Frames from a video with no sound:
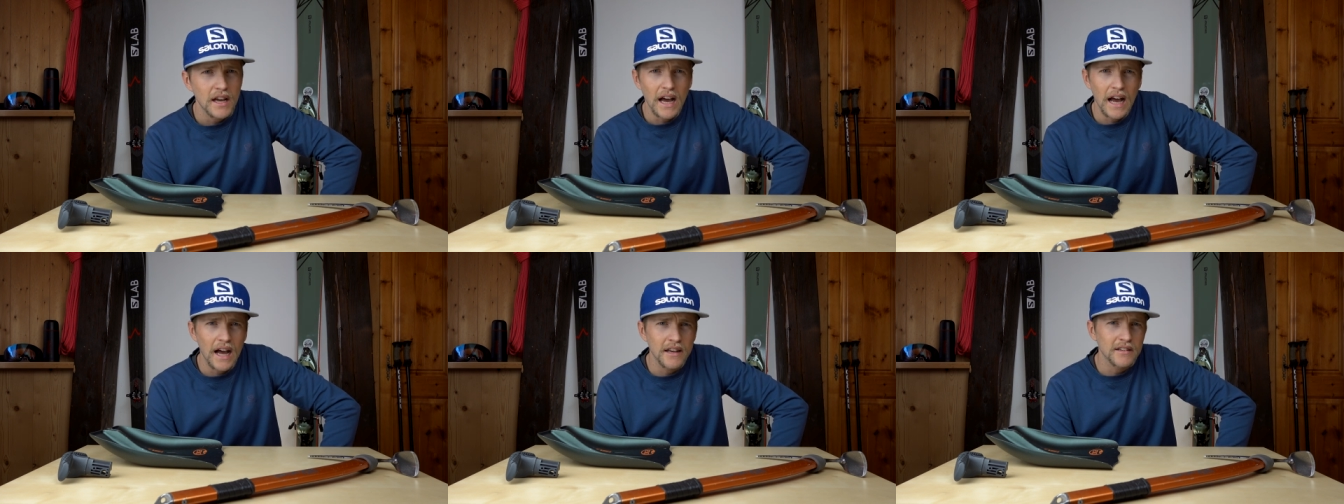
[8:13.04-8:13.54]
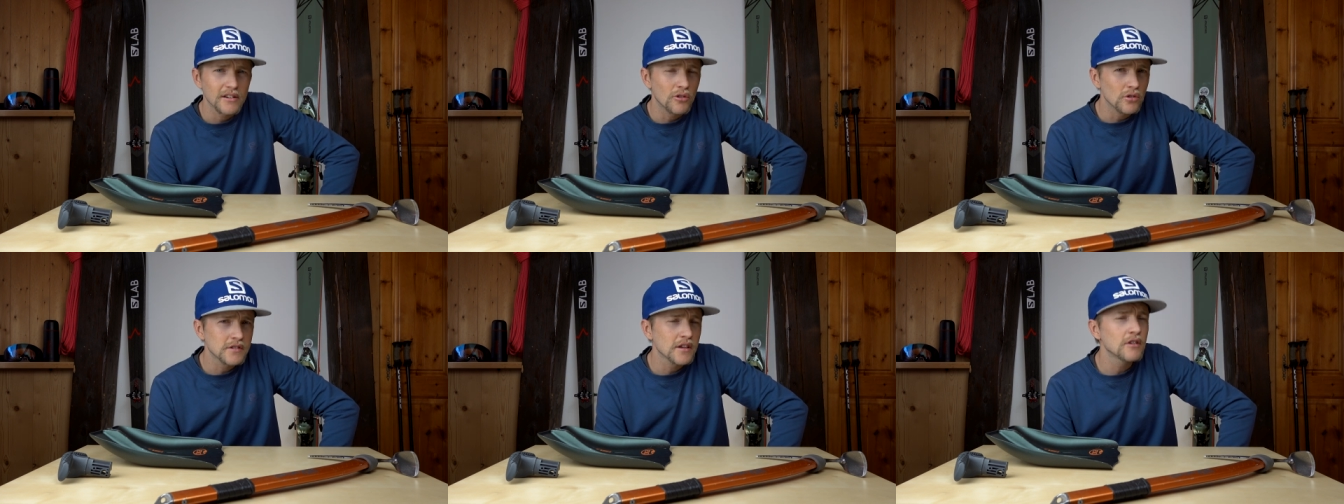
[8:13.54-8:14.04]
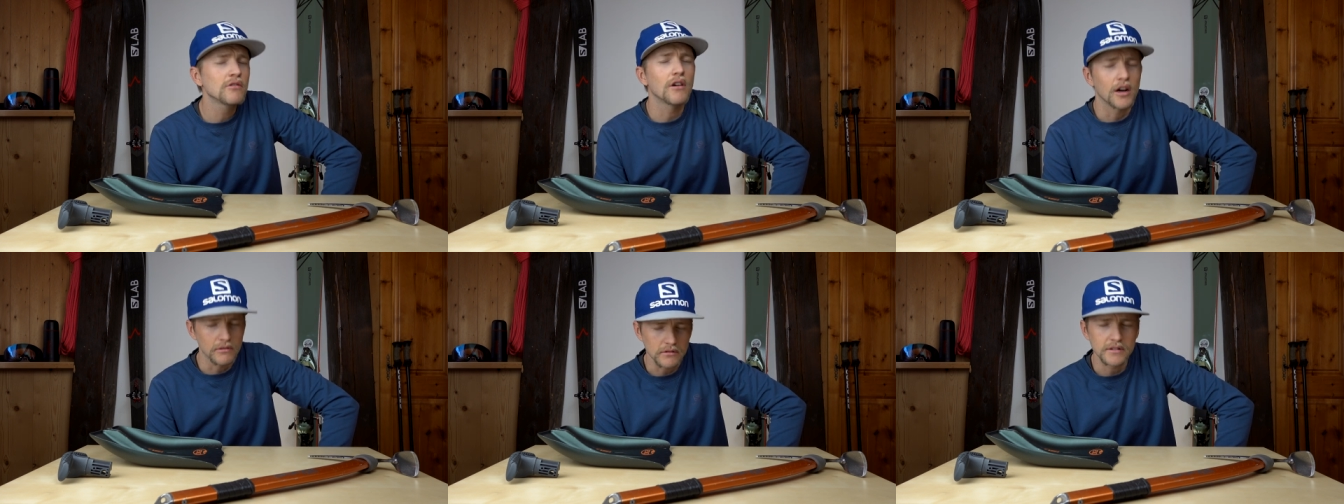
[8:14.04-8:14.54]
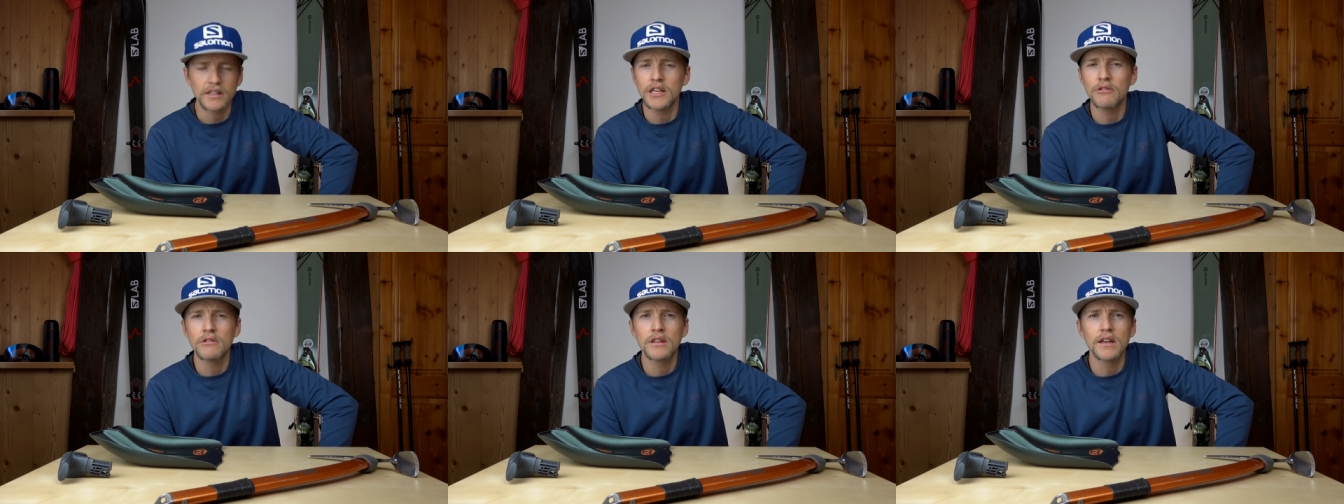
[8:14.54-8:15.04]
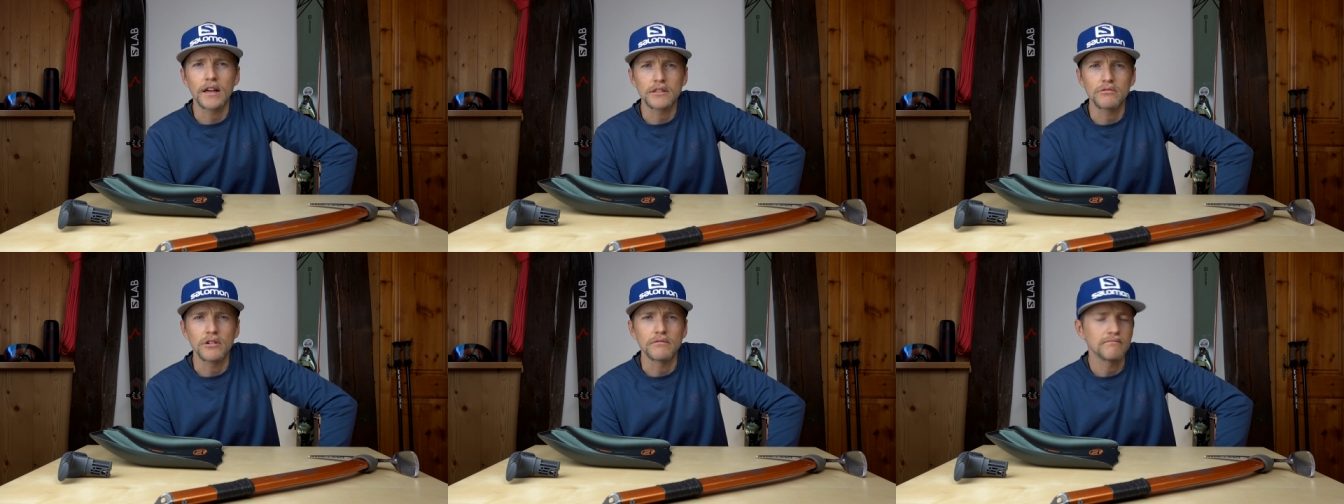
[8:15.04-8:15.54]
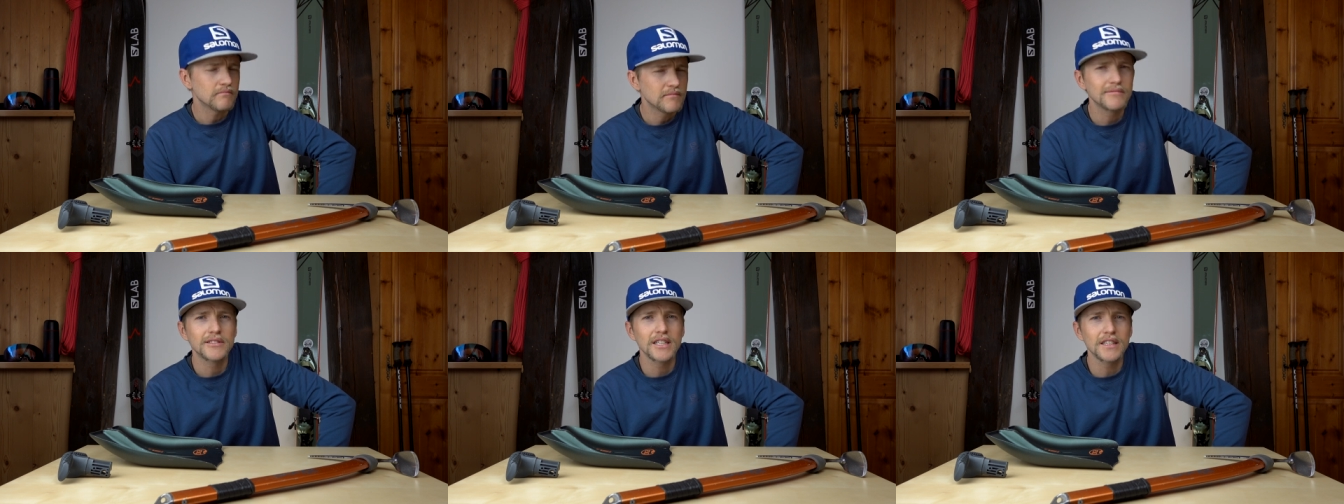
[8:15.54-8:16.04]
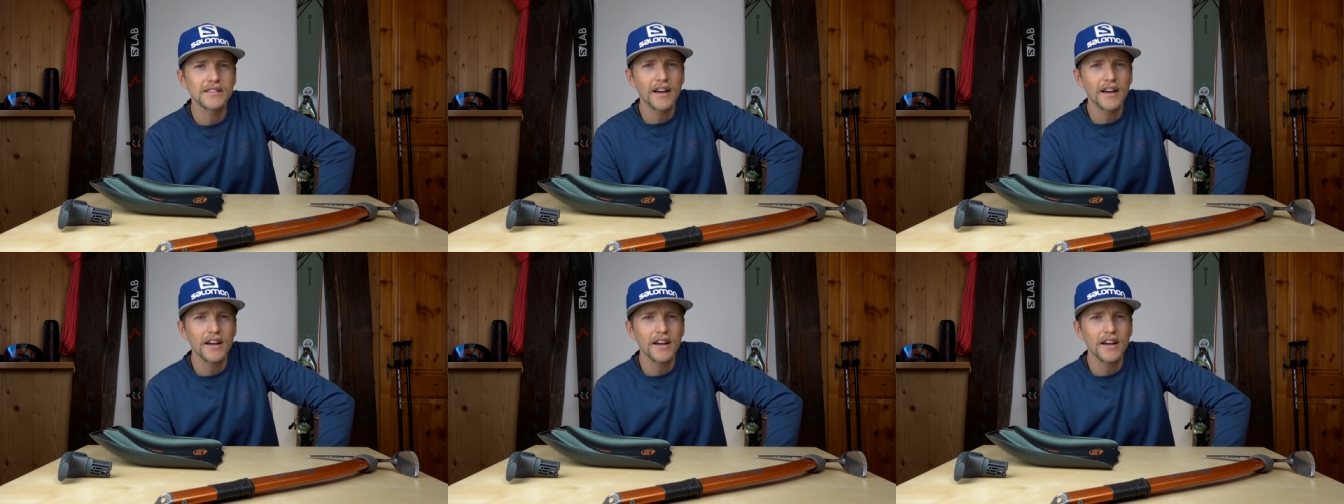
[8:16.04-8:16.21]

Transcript: And also, I will see you in the next one. Cheers